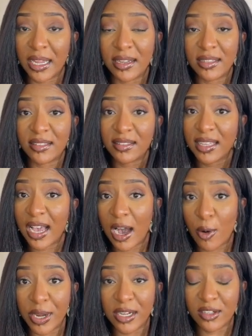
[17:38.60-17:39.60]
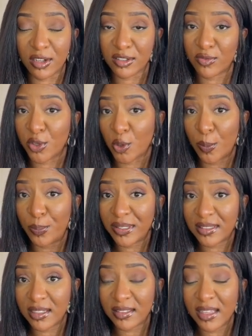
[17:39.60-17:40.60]
then see how it does for your
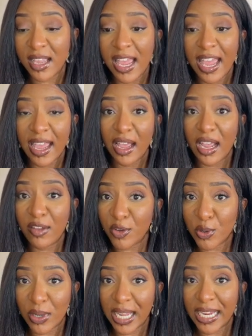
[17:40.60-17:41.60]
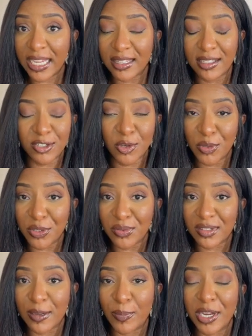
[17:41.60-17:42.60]
business. If you don't like it, then don't
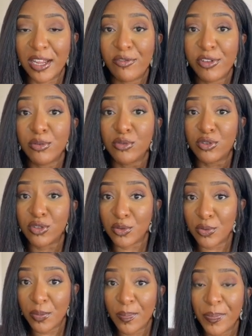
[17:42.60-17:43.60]
use it. But if you do,